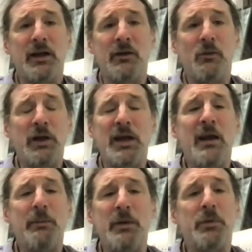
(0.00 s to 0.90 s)
that we
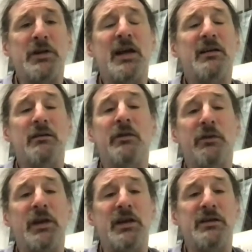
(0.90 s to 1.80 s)
can't be protective of
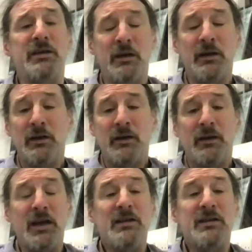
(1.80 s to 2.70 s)
these
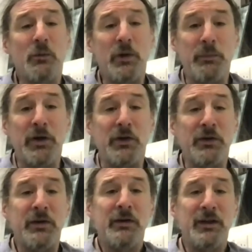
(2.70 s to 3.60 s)
things that we
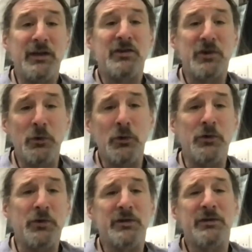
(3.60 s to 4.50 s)
built, these
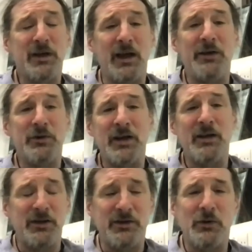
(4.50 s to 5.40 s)
tools to understand
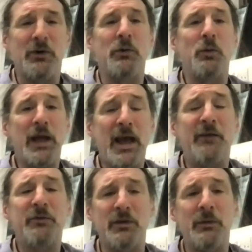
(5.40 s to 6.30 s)
the disorder we
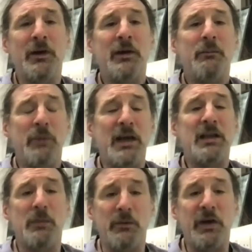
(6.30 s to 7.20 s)
have to make
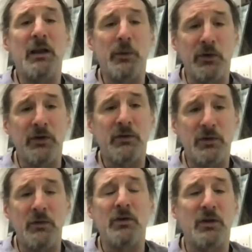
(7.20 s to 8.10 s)
them available
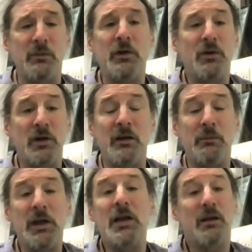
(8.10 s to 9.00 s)
to the community
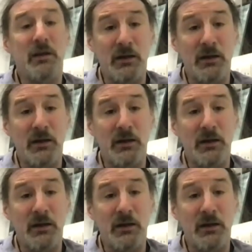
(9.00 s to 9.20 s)
immediately